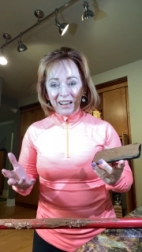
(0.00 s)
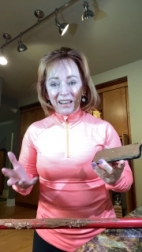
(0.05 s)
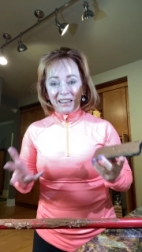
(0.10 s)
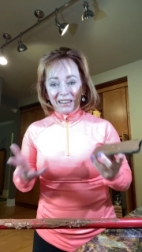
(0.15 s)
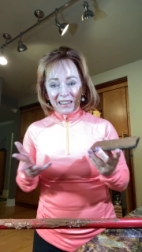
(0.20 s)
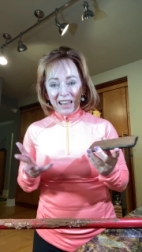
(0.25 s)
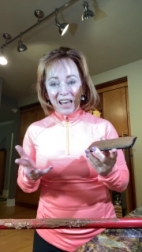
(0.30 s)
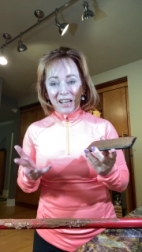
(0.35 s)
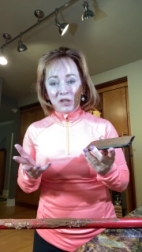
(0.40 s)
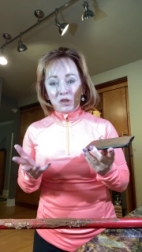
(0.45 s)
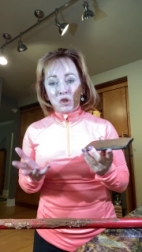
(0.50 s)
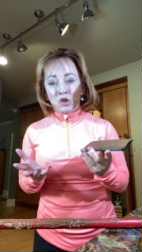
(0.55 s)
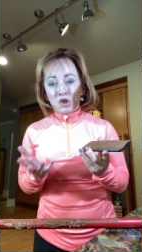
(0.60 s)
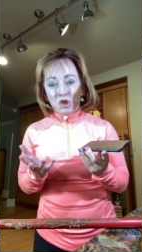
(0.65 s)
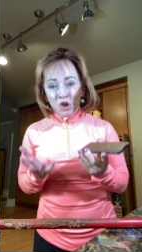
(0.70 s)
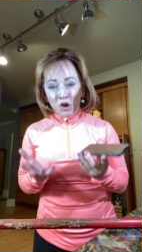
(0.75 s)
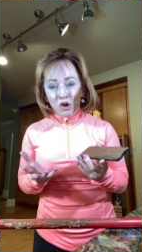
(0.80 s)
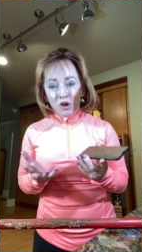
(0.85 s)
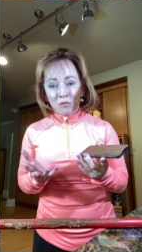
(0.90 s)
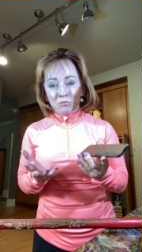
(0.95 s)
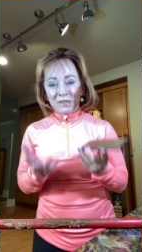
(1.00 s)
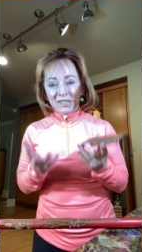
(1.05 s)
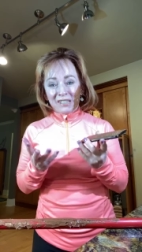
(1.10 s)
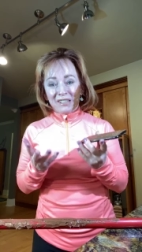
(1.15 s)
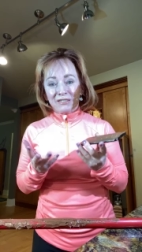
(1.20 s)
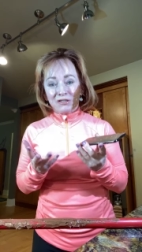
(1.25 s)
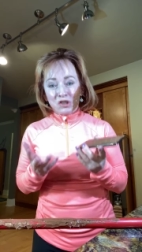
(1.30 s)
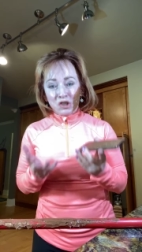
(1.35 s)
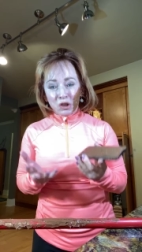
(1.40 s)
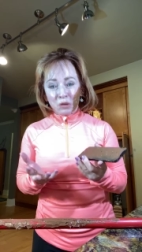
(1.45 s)
that germs
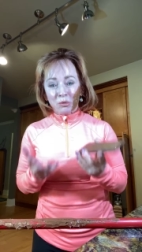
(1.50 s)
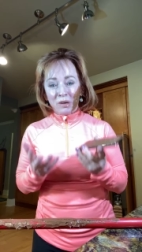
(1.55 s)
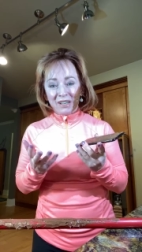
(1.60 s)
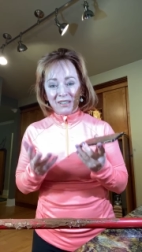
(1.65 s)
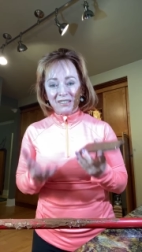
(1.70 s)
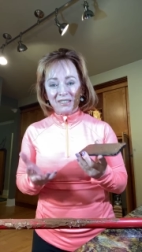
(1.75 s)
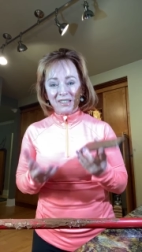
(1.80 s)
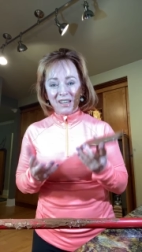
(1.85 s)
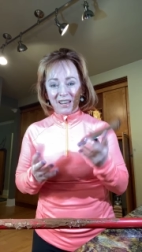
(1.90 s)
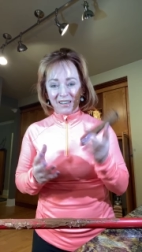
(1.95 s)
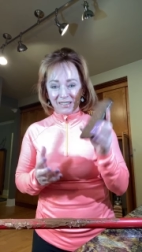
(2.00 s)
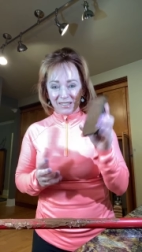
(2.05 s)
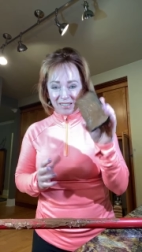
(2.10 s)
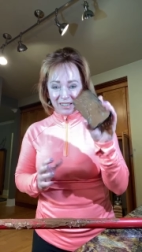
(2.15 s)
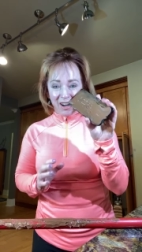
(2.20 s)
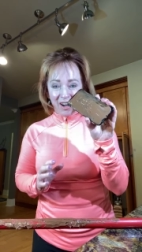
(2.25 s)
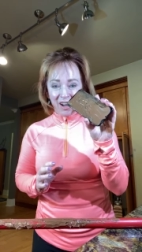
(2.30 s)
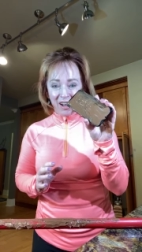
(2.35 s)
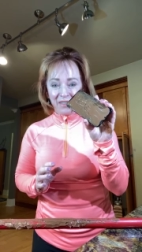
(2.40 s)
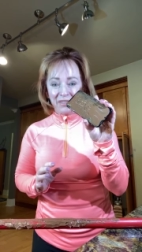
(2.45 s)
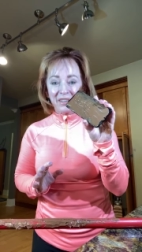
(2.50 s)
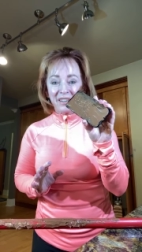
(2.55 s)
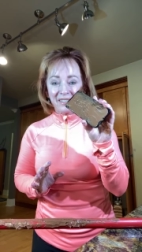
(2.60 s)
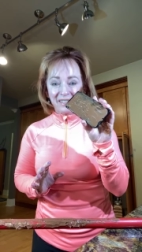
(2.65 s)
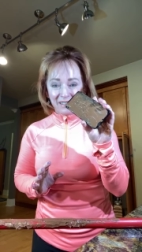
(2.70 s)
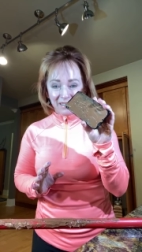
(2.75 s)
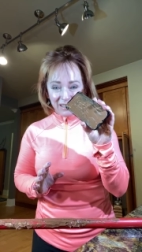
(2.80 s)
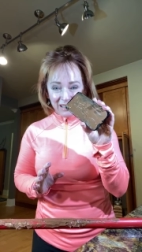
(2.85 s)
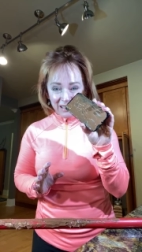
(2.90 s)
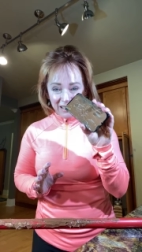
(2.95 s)
do exist on
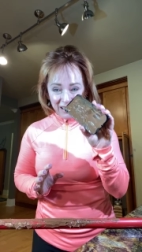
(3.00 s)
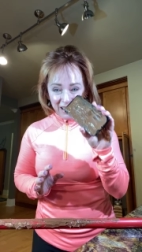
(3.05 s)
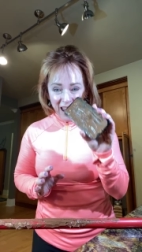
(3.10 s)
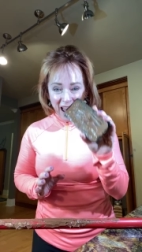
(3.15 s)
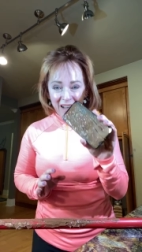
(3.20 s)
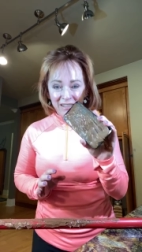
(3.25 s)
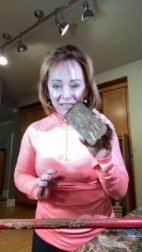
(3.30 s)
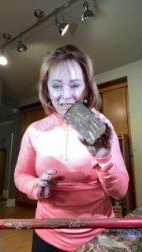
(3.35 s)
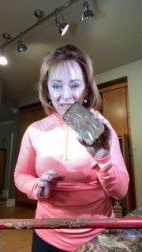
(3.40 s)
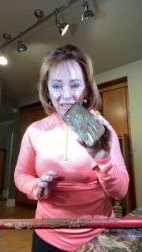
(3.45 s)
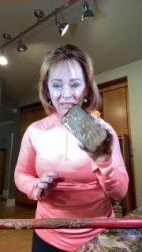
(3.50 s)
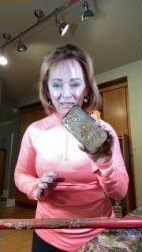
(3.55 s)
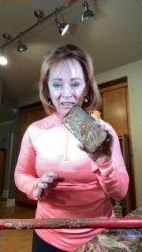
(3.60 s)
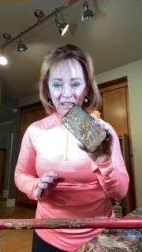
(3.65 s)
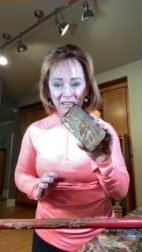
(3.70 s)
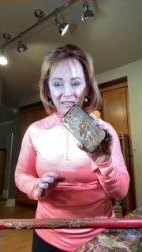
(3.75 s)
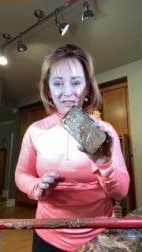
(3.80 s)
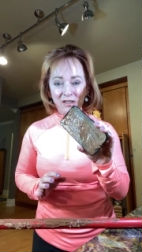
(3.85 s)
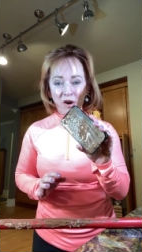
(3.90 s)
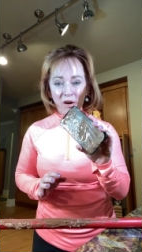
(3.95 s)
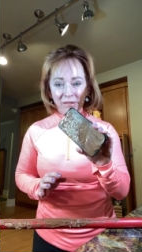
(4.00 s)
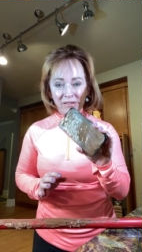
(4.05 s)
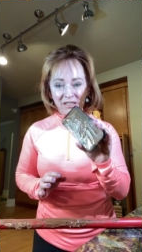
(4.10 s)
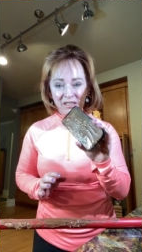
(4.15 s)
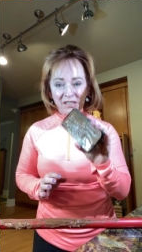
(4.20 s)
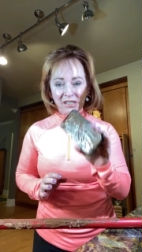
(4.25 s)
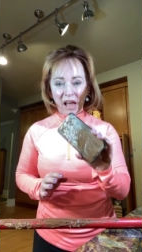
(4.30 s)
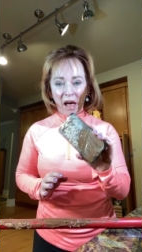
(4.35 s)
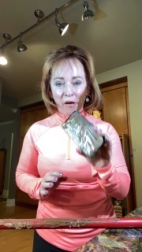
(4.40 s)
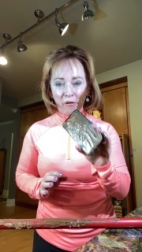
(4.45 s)
these nasty things called
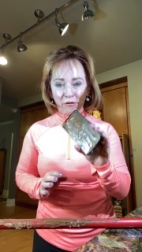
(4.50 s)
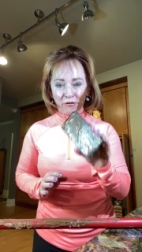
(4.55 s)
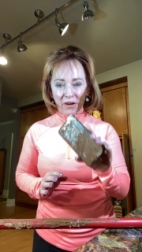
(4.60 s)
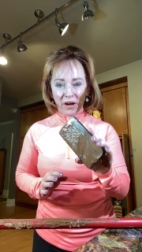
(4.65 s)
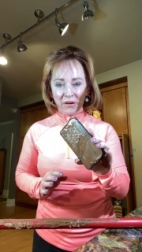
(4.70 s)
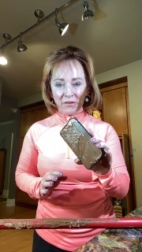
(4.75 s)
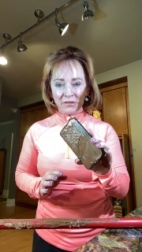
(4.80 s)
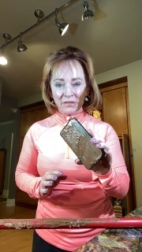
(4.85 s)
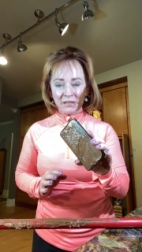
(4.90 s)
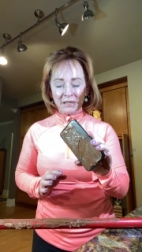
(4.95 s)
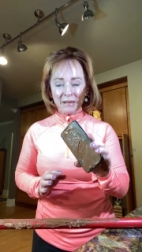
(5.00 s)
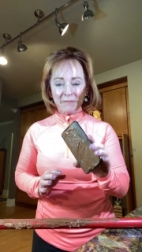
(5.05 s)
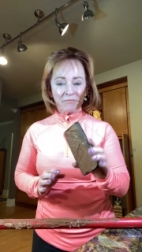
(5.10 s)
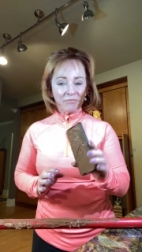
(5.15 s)
cell phones.